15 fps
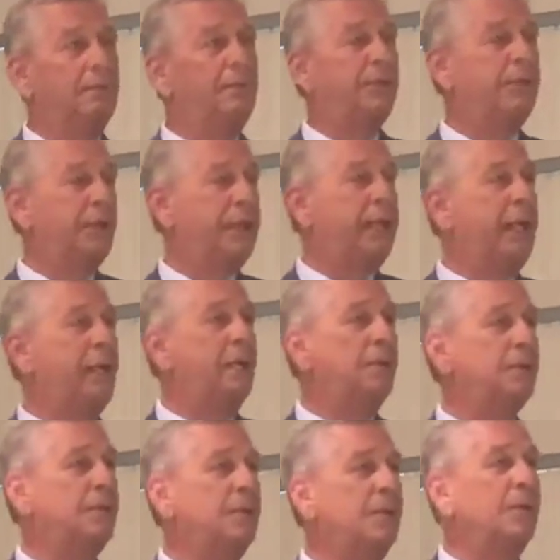But the
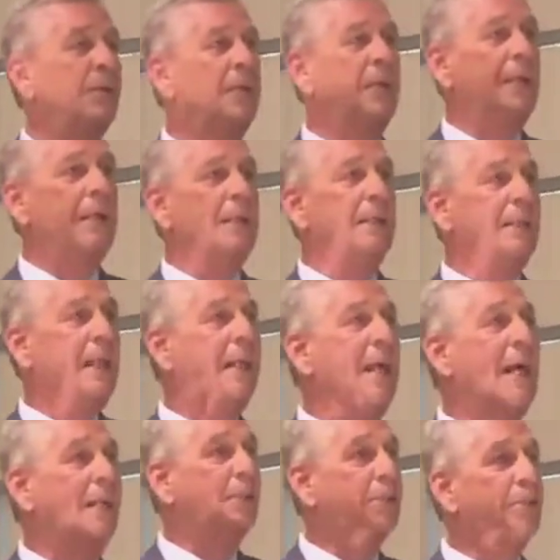character that
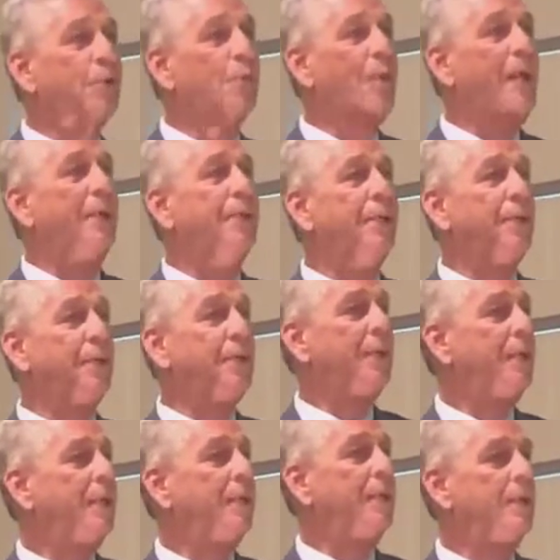had surrendered,
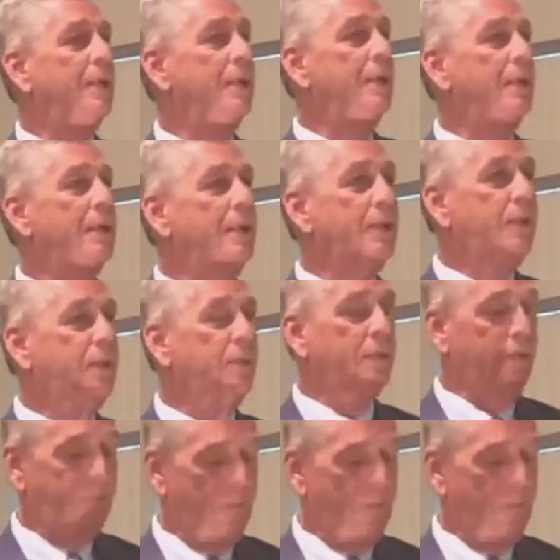to his